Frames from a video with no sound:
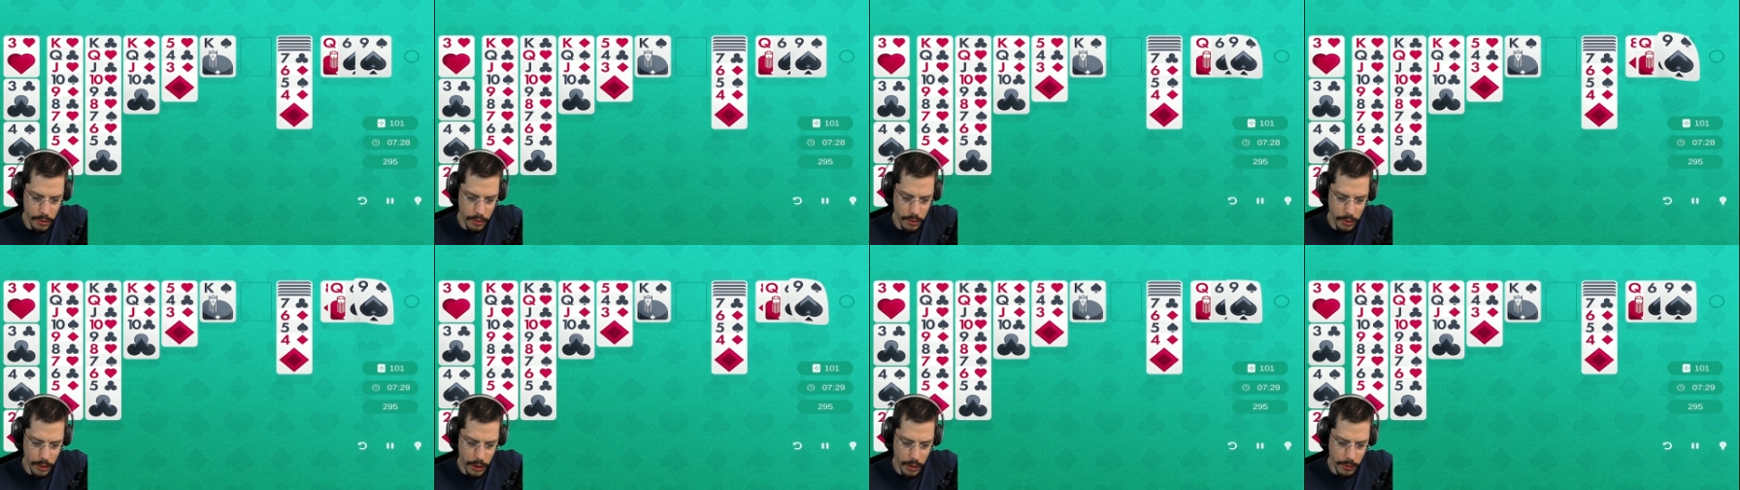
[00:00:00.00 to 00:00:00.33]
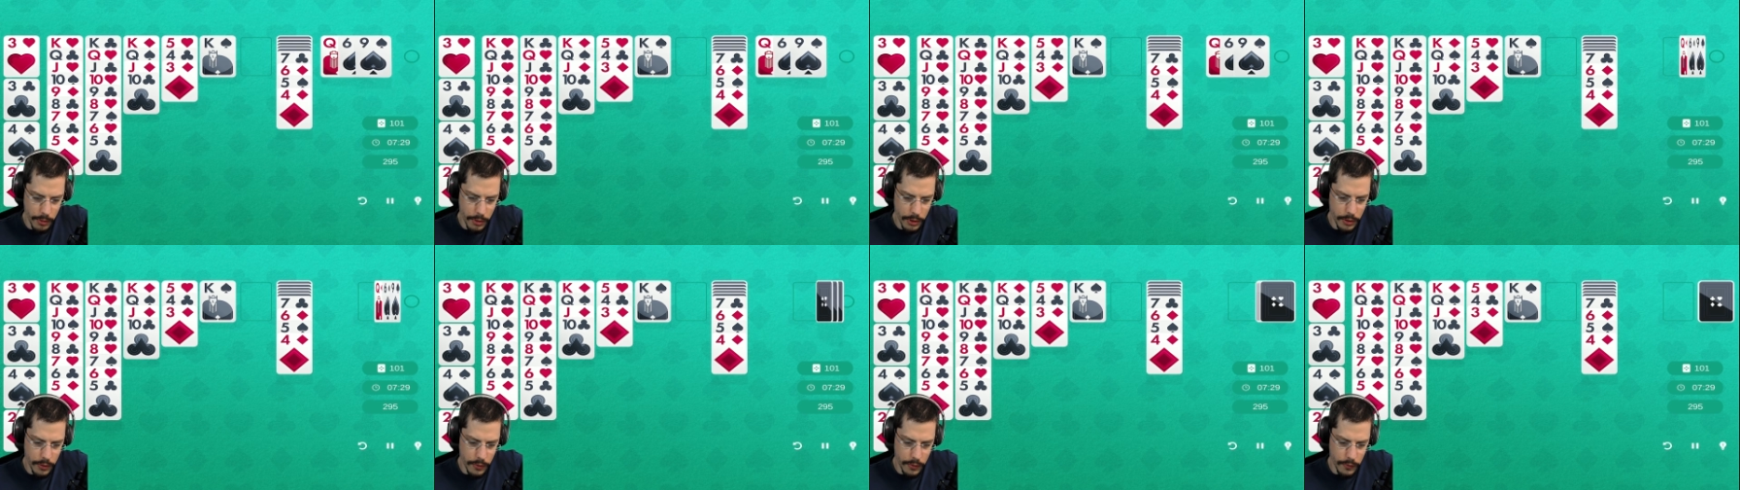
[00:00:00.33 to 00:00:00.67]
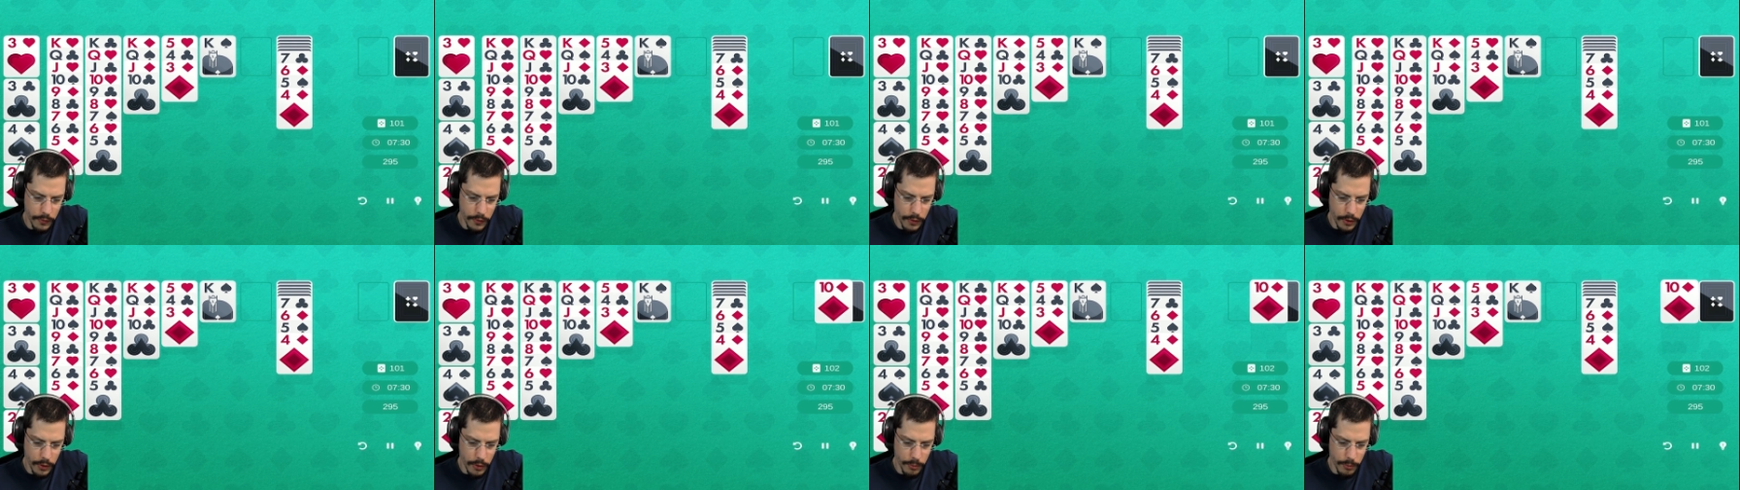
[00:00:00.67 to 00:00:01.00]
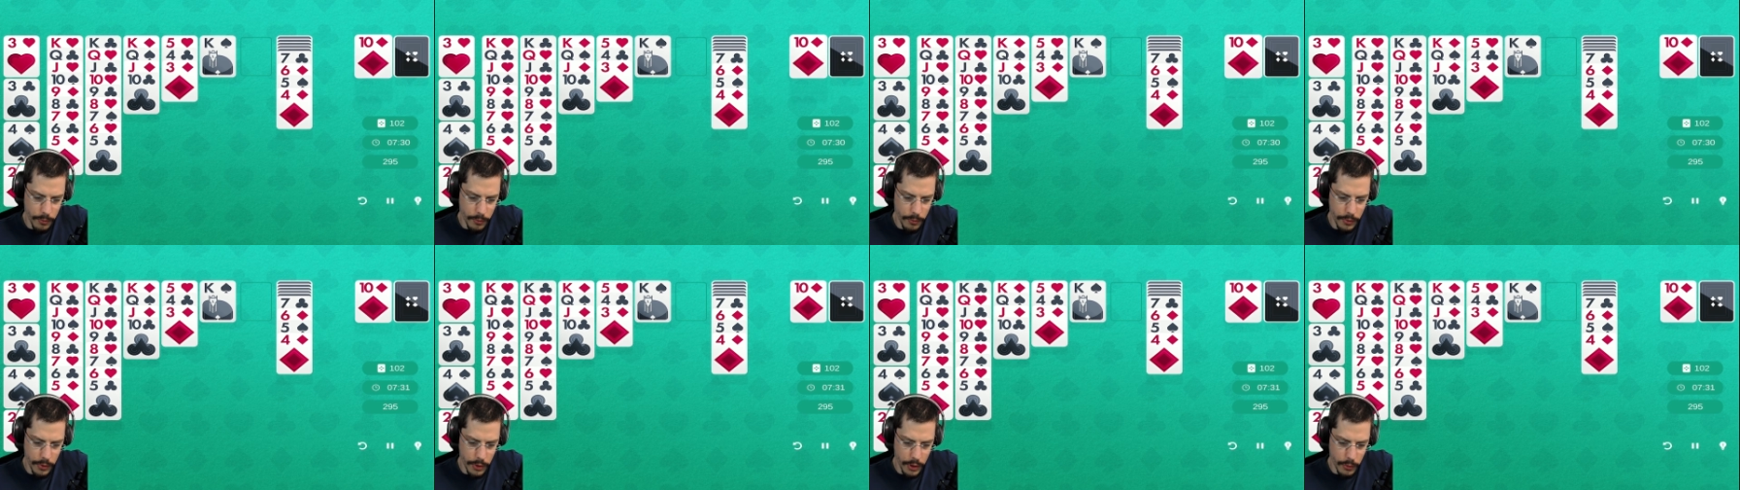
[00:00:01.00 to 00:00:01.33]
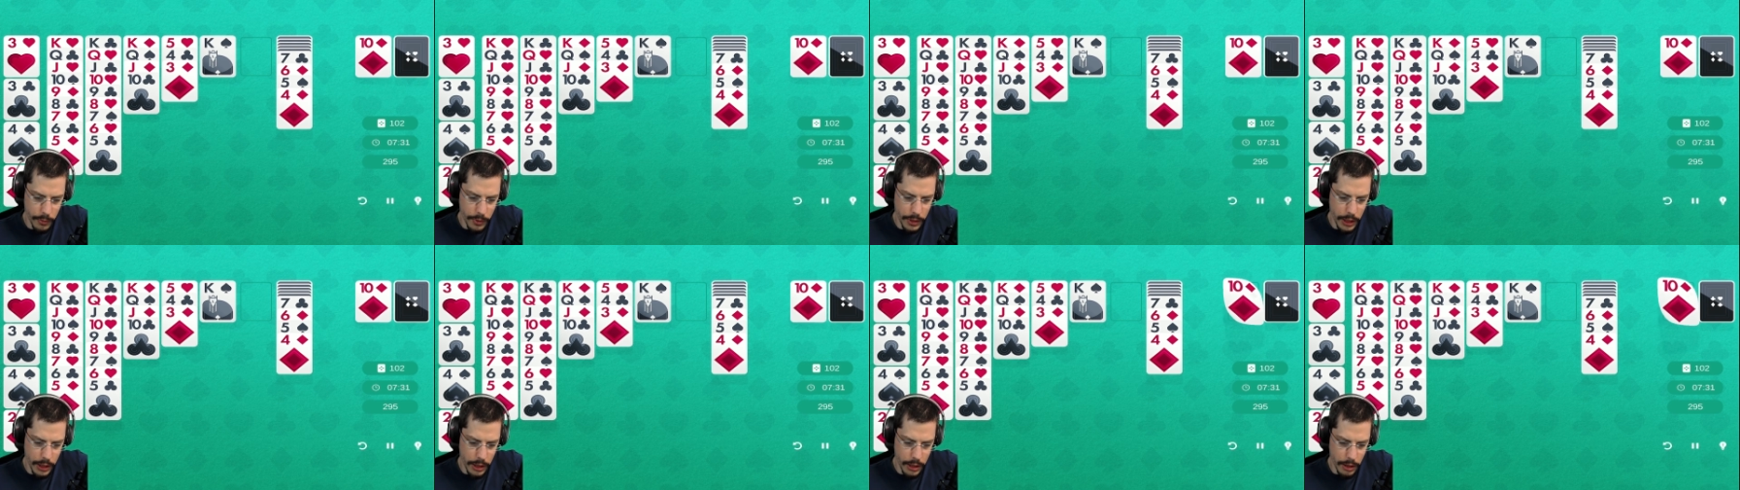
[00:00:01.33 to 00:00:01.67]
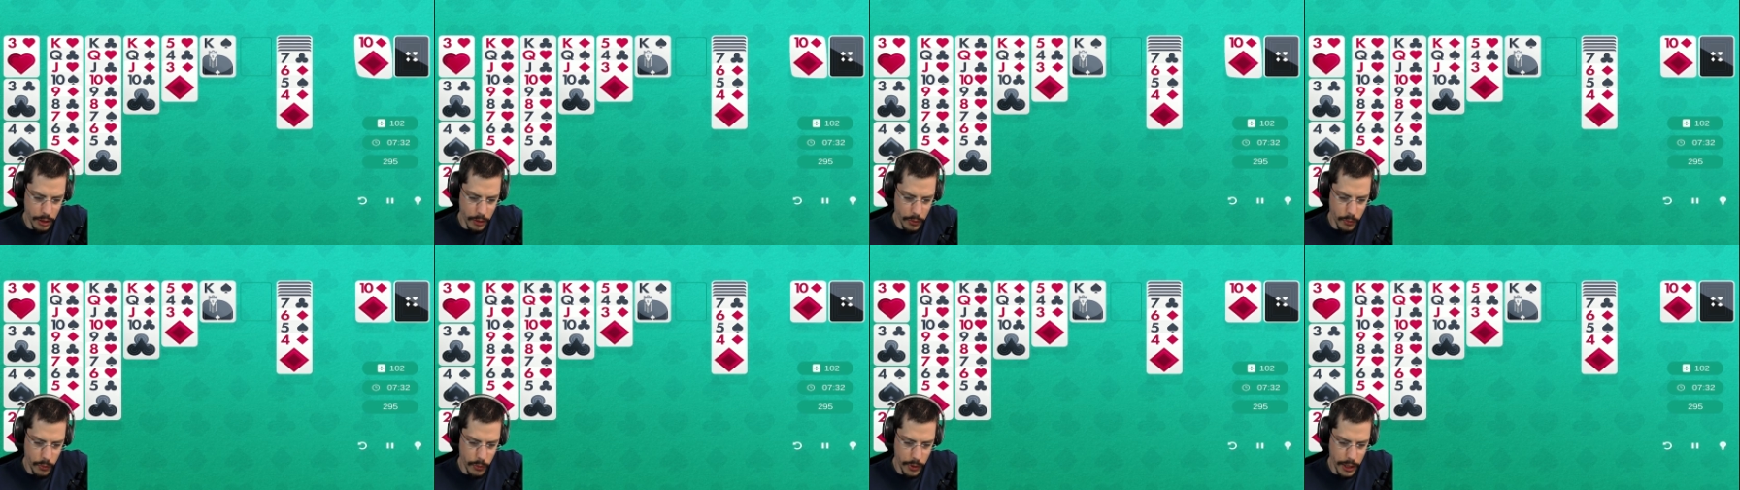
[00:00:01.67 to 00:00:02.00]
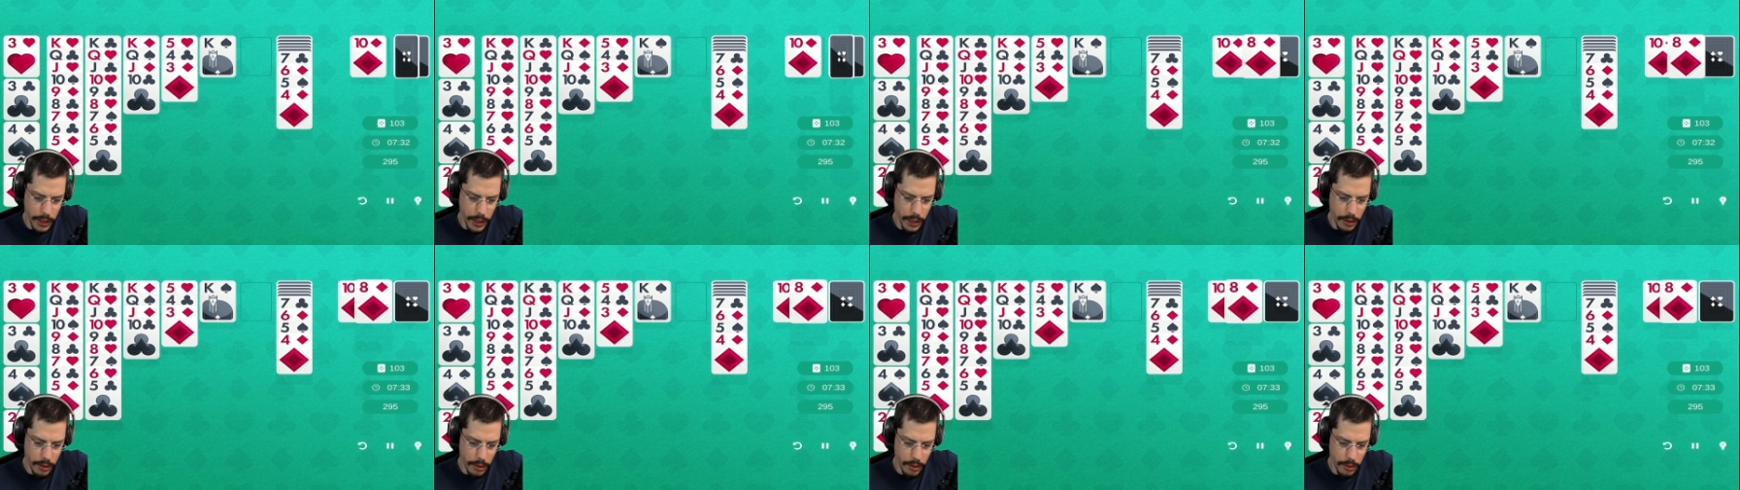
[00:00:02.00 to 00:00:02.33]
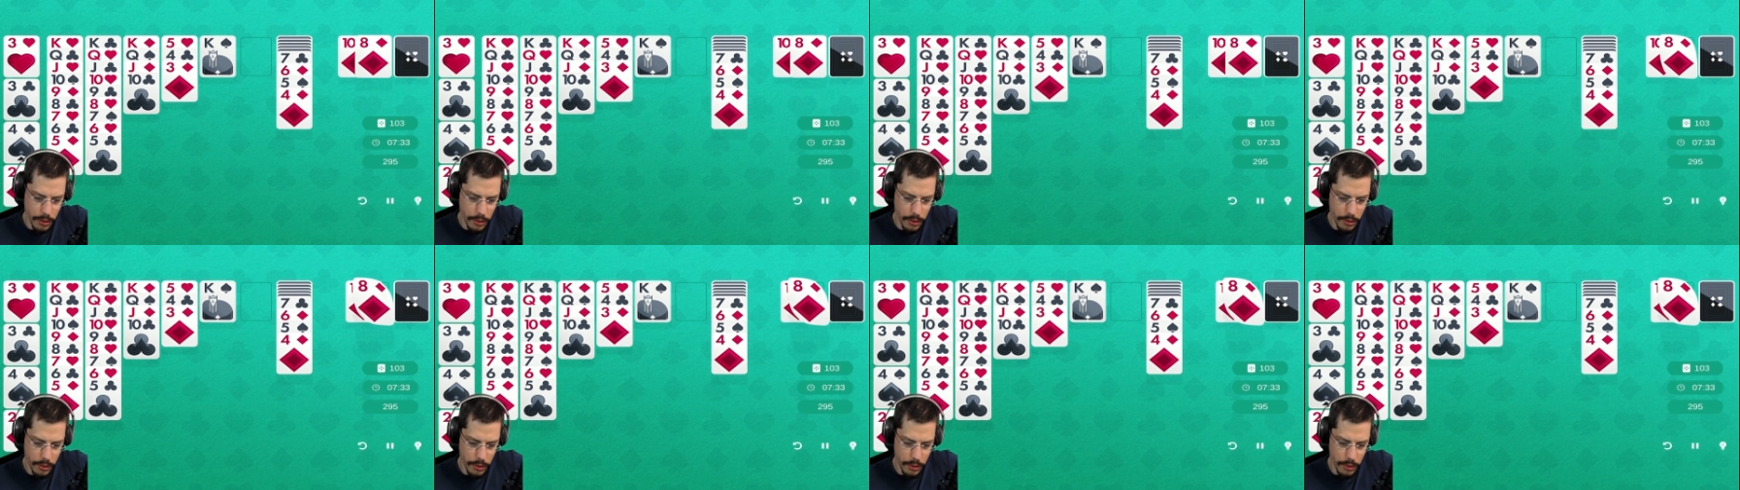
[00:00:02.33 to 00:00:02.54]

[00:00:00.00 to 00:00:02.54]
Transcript: Damn it. So, now we need the queen.